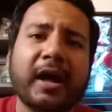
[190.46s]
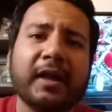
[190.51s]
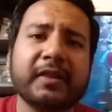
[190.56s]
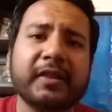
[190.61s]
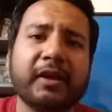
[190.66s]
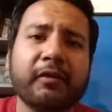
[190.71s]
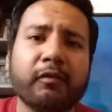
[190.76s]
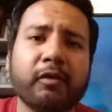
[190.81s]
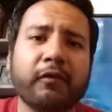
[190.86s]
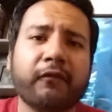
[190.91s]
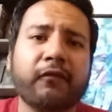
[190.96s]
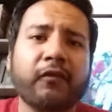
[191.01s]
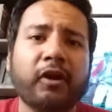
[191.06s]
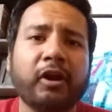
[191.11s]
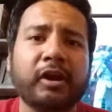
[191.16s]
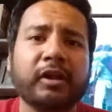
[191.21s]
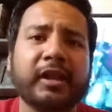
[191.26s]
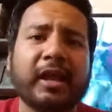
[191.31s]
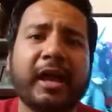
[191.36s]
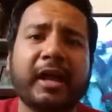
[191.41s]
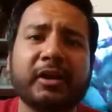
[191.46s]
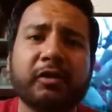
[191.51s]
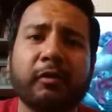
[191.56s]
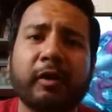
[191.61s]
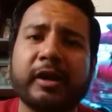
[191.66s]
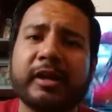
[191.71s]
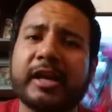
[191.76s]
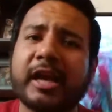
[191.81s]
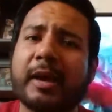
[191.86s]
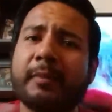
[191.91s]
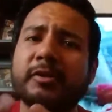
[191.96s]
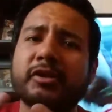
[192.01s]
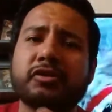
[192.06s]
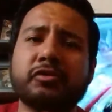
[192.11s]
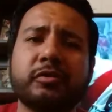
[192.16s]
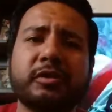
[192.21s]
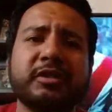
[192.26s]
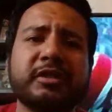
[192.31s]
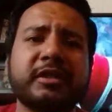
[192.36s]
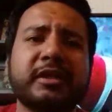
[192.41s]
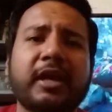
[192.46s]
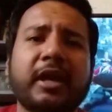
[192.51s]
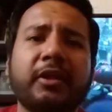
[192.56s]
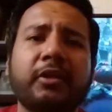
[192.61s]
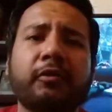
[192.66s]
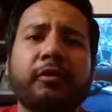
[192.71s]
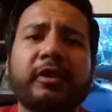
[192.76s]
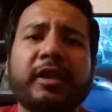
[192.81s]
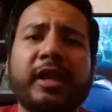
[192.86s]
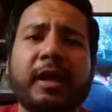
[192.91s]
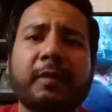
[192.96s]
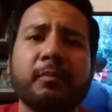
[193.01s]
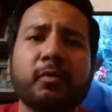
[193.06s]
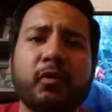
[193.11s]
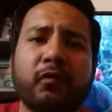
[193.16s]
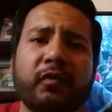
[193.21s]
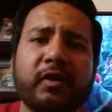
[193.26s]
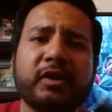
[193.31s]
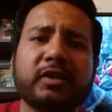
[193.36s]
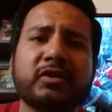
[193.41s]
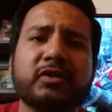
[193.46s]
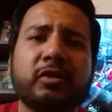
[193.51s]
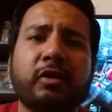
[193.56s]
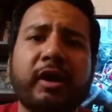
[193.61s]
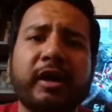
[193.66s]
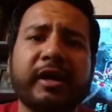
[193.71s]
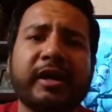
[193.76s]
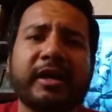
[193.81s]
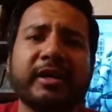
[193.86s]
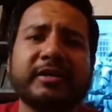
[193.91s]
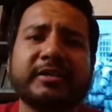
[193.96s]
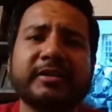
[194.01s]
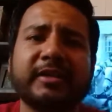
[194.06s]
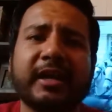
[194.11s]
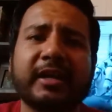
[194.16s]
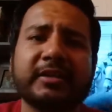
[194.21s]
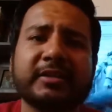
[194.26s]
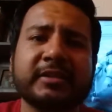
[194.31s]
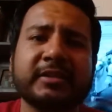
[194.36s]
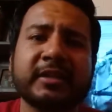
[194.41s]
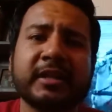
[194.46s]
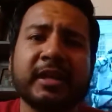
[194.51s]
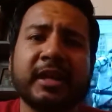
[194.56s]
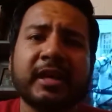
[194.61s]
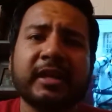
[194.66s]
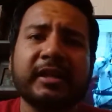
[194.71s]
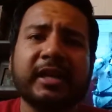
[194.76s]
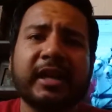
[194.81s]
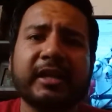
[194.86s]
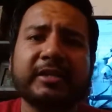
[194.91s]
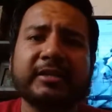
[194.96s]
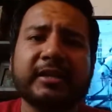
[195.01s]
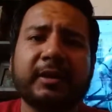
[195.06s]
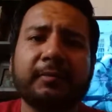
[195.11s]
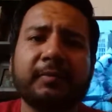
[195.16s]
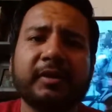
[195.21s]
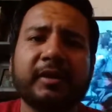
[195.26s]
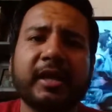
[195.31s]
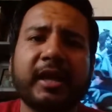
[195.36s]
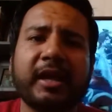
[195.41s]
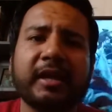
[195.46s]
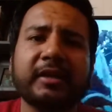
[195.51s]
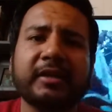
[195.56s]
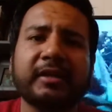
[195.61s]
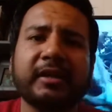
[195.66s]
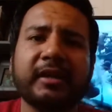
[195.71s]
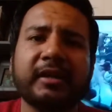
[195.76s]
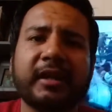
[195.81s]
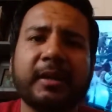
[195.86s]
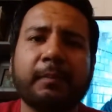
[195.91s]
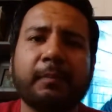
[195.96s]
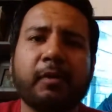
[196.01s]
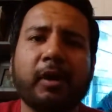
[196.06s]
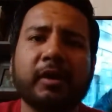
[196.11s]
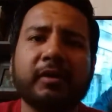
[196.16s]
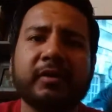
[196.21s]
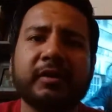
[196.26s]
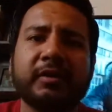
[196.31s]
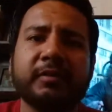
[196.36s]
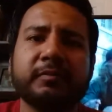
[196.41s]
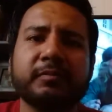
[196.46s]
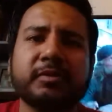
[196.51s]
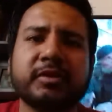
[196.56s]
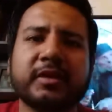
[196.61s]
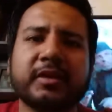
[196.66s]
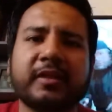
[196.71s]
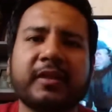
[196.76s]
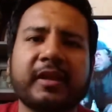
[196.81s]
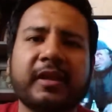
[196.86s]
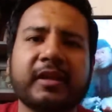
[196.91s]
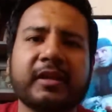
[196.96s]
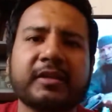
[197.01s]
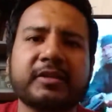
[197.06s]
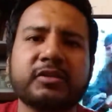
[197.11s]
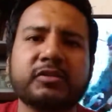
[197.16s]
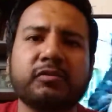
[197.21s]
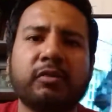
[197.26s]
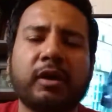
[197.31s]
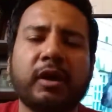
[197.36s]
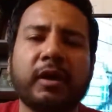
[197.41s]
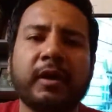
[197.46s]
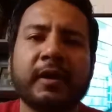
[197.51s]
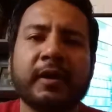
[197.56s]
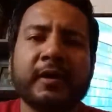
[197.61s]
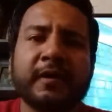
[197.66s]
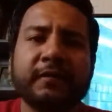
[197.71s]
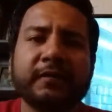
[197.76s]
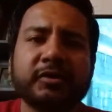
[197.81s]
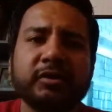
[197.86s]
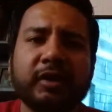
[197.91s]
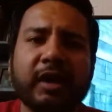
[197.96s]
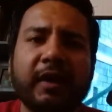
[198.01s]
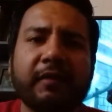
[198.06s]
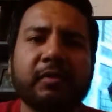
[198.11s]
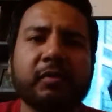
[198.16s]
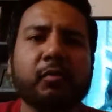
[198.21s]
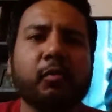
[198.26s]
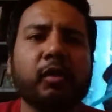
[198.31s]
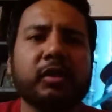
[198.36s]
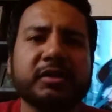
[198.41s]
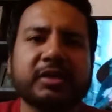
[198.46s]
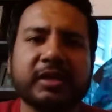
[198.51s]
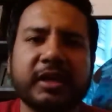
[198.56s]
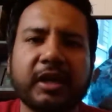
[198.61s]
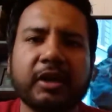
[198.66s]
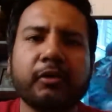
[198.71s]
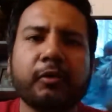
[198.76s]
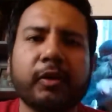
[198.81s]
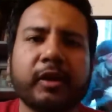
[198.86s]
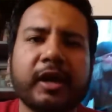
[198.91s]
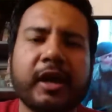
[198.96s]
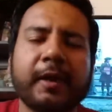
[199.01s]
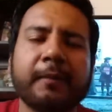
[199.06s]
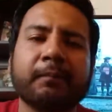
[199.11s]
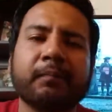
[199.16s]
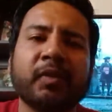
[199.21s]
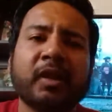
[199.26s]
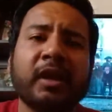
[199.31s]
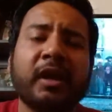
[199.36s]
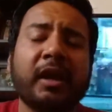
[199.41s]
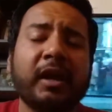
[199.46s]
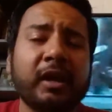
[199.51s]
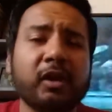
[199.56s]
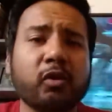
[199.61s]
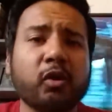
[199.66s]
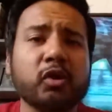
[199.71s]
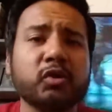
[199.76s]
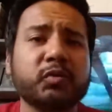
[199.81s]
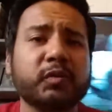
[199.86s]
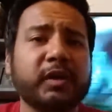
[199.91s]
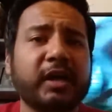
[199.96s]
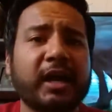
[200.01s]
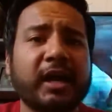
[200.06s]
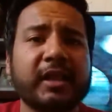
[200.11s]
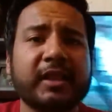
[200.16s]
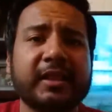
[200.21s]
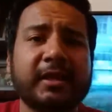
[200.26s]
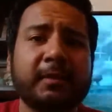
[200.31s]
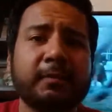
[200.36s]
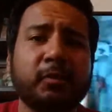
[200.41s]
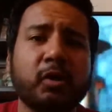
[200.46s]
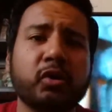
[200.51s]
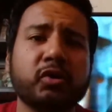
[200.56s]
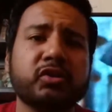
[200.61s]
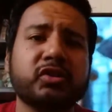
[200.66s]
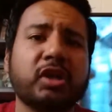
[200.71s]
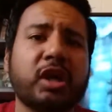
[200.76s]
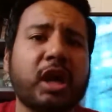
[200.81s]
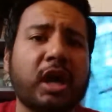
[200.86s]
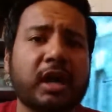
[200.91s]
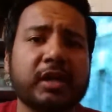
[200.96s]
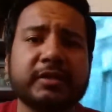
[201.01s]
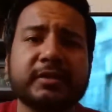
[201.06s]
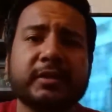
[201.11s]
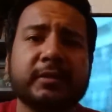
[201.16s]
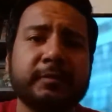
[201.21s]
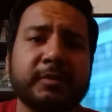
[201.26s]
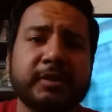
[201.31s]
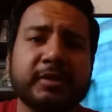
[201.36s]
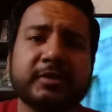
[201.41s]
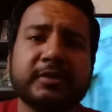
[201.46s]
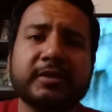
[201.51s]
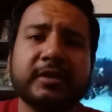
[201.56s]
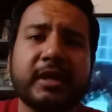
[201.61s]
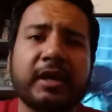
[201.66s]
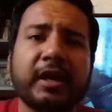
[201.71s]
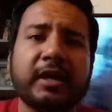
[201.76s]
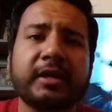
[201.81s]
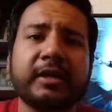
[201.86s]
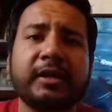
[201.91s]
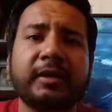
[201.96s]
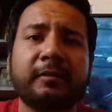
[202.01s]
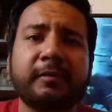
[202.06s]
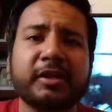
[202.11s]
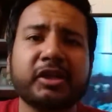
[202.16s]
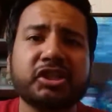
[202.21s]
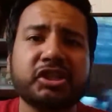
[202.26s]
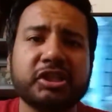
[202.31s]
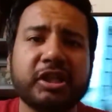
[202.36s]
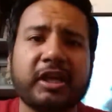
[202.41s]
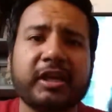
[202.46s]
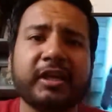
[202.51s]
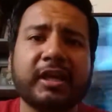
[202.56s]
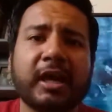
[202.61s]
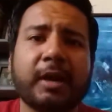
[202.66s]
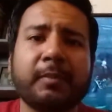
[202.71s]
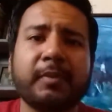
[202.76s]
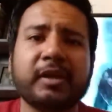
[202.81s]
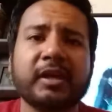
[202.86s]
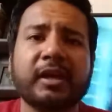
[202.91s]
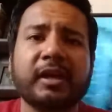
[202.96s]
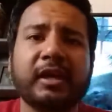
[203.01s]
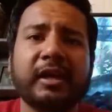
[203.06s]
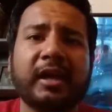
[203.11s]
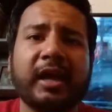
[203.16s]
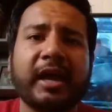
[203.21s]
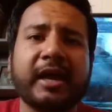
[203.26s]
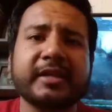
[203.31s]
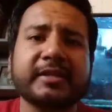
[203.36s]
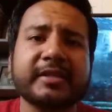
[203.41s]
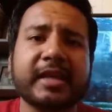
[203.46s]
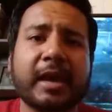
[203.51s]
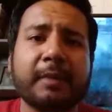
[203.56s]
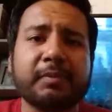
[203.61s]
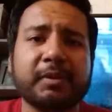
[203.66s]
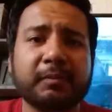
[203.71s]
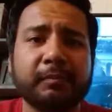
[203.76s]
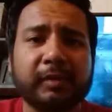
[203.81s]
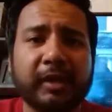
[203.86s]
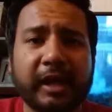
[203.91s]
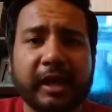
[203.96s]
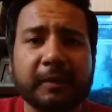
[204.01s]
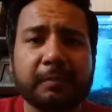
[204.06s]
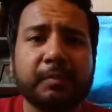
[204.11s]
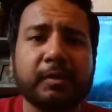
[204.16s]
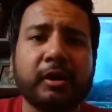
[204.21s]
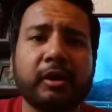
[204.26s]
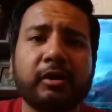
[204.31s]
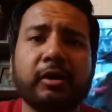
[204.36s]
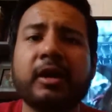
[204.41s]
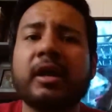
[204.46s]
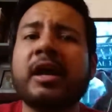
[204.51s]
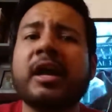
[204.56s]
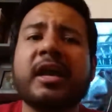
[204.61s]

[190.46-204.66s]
They had great chemistry together in that movie. So I guess that's something that brought them to think to have them work together again. And of course, we got the most awesomest Ian McShane coming in as Captain Blackbeard.